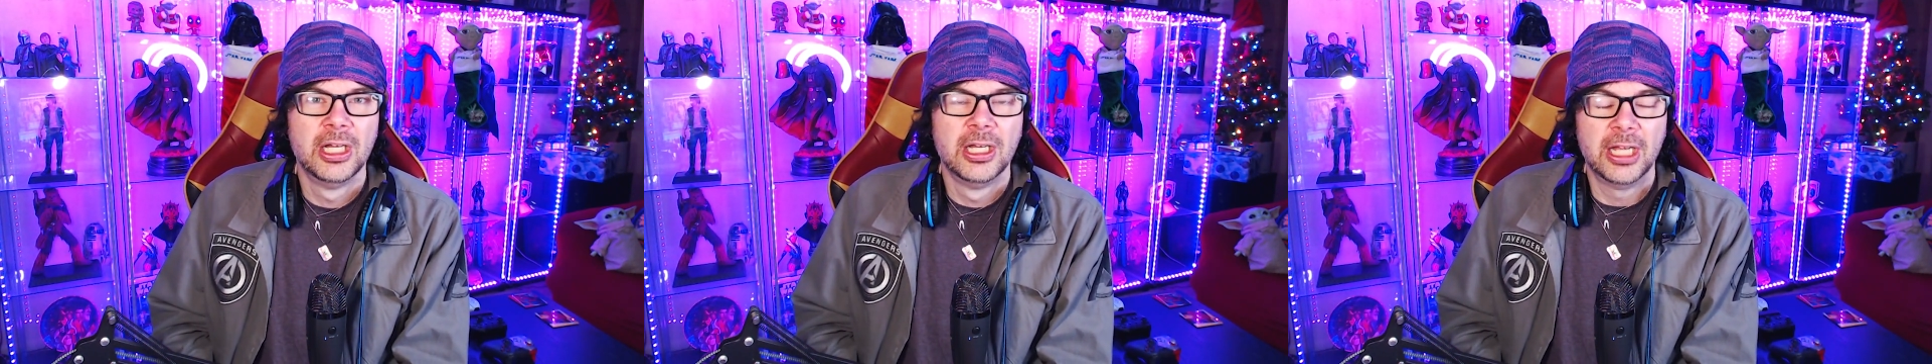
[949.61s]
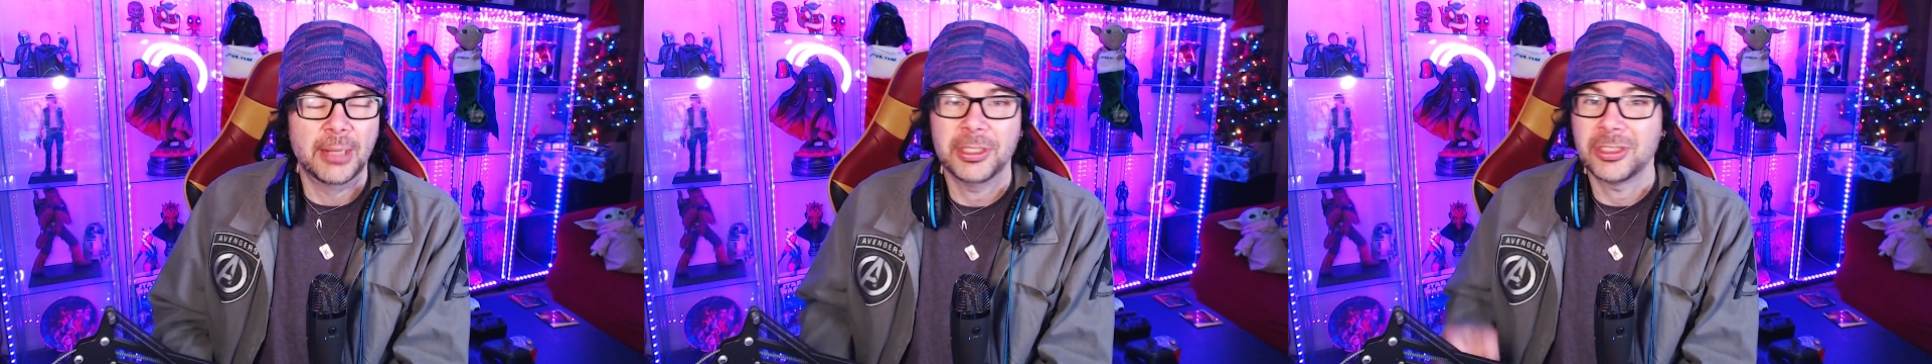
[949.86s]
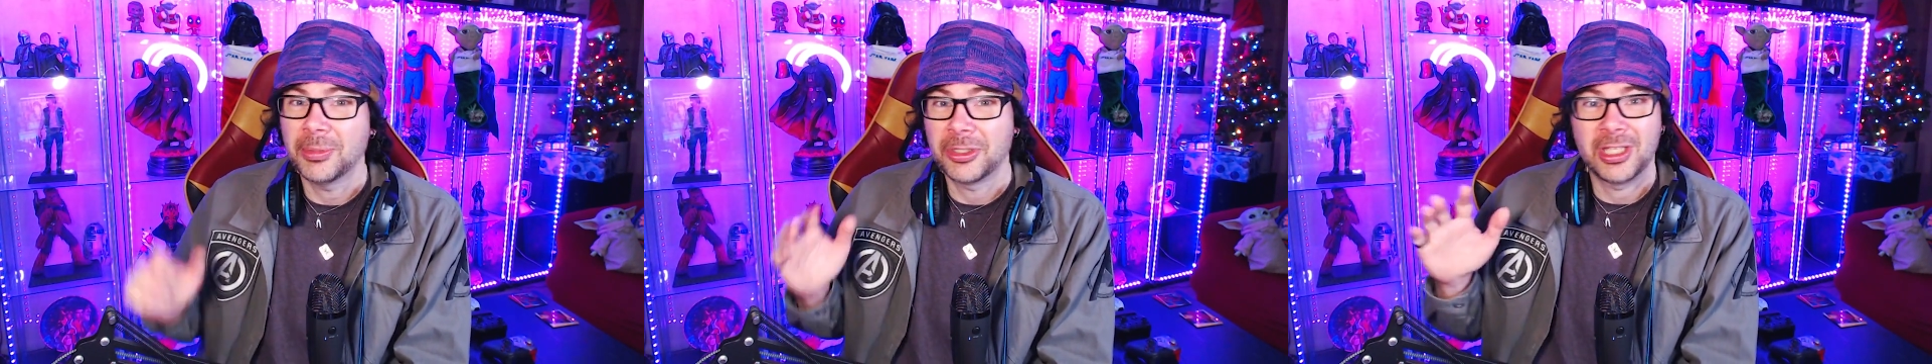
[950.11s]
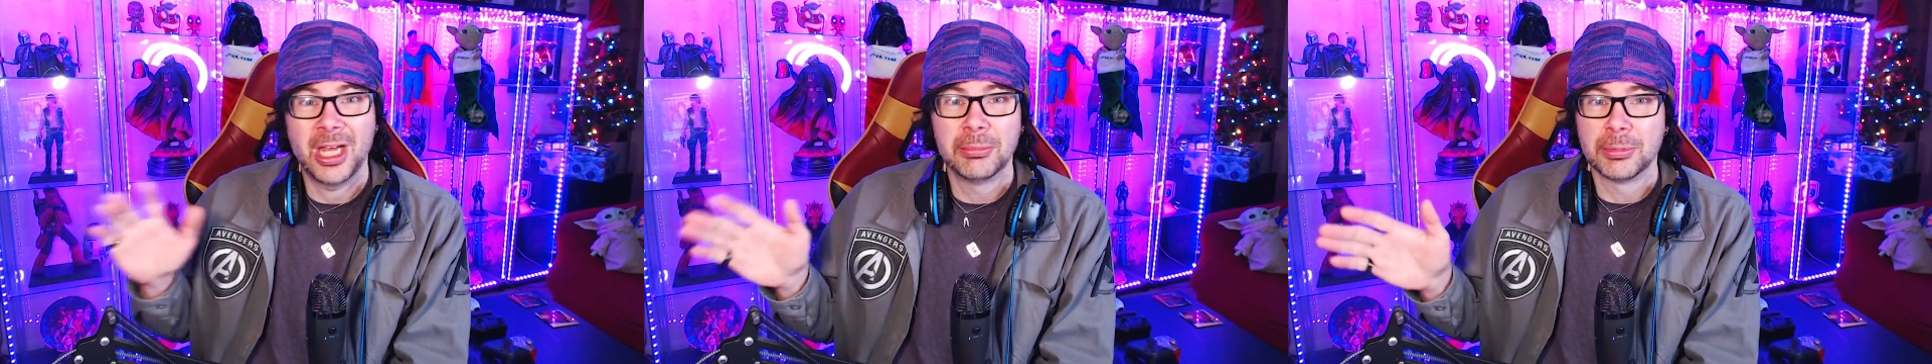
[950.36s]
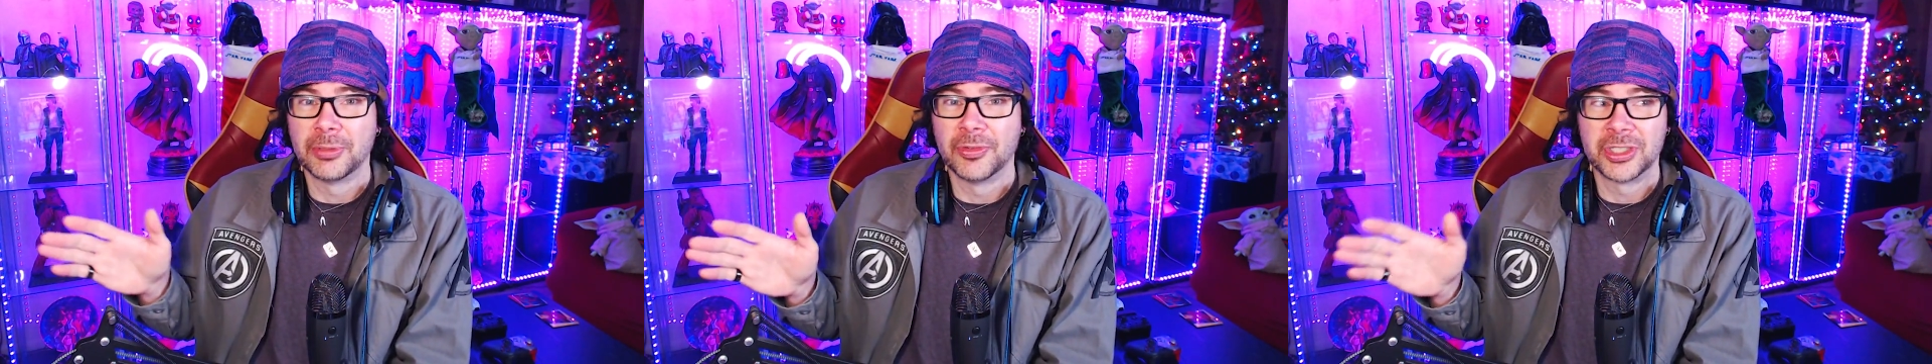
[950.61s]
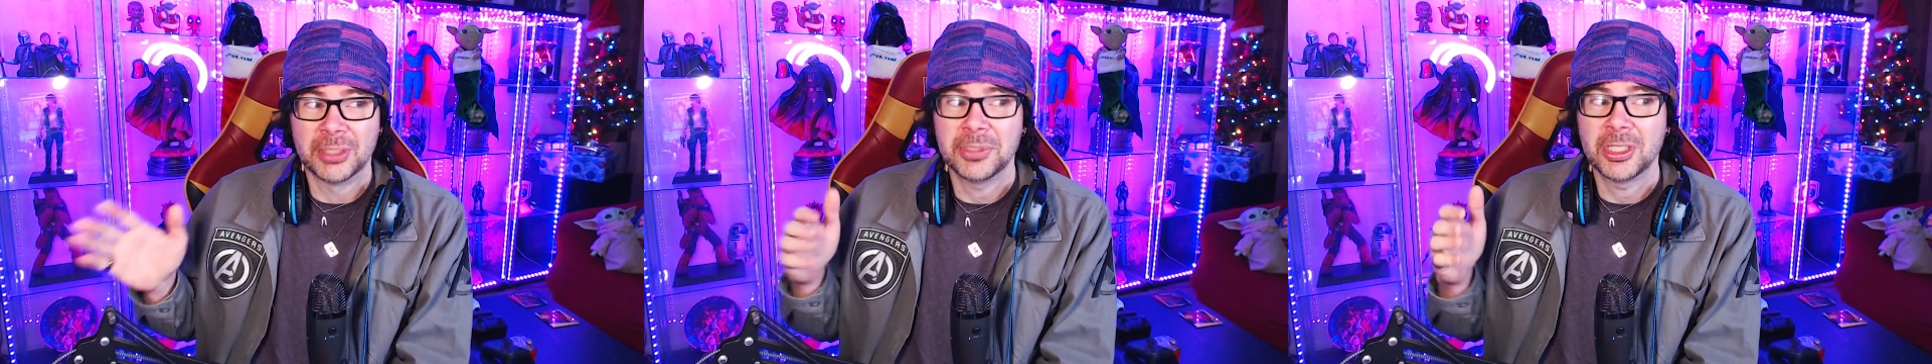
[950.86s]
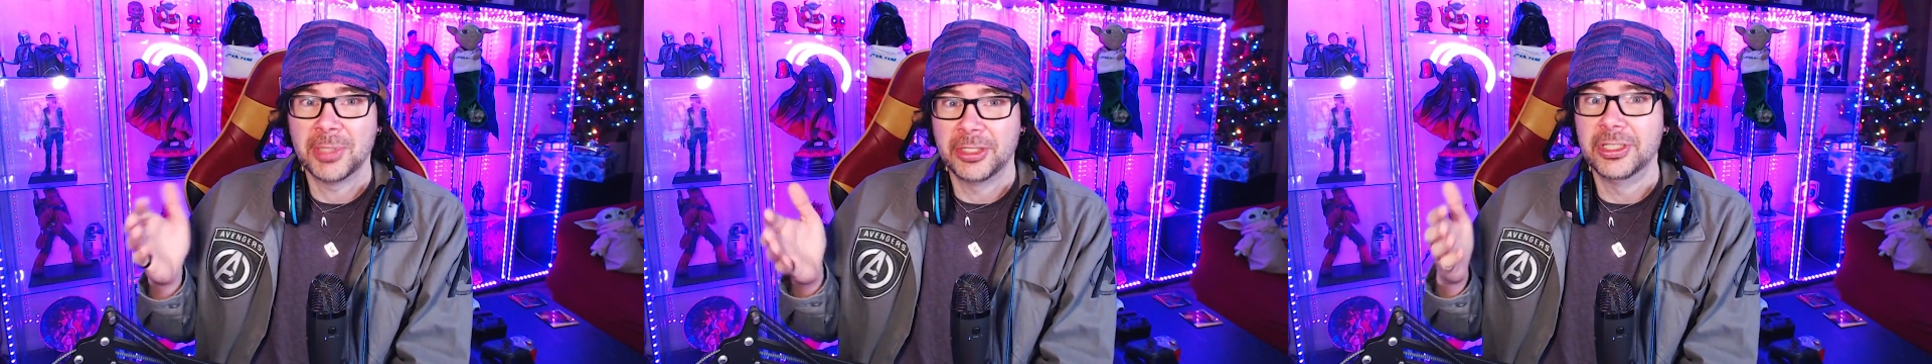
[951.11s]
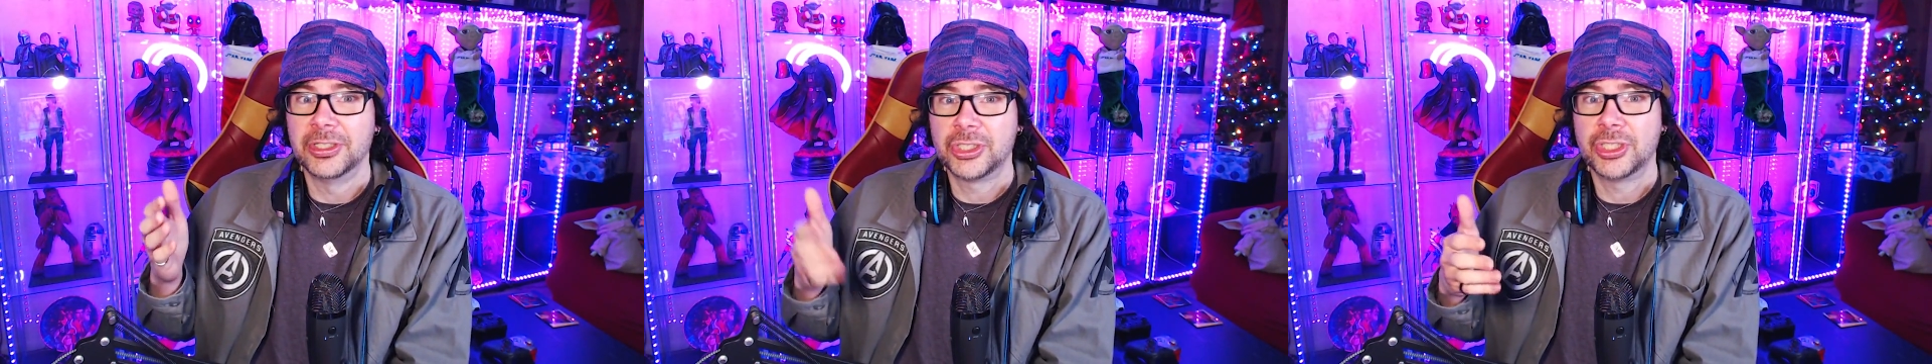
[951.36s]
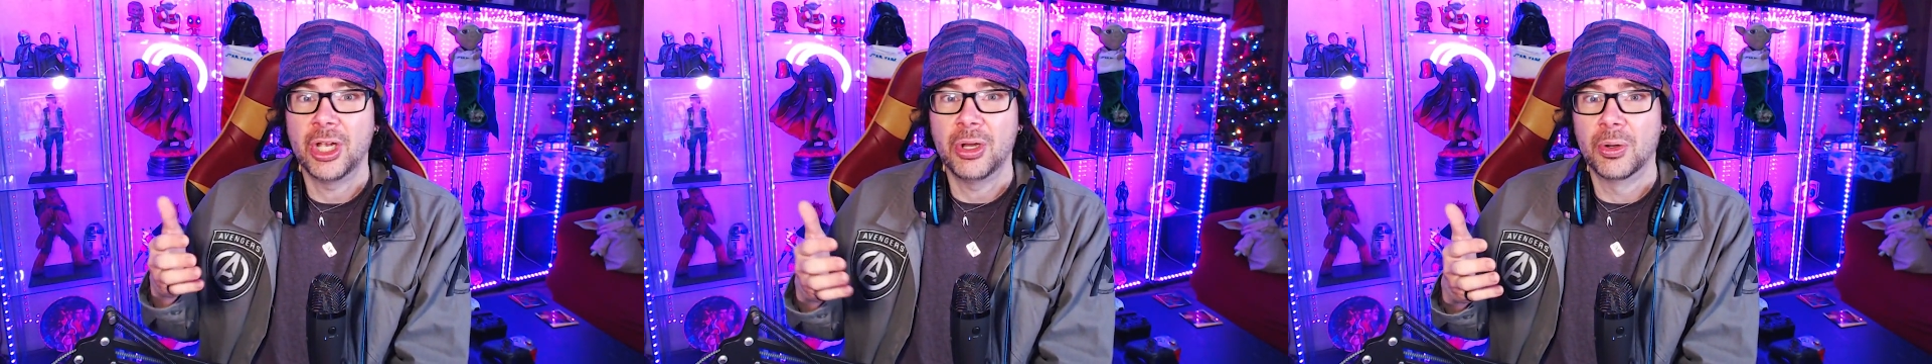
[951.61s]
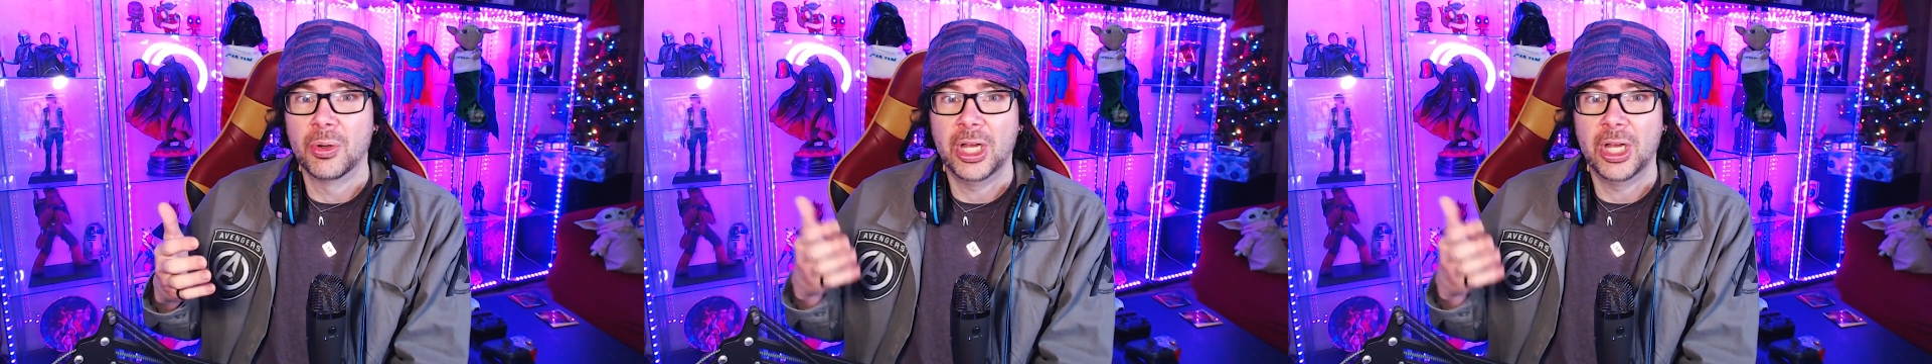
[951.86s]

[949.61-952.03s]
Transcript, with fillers: I'm not talking about the comic book version. I'm talking about in this show.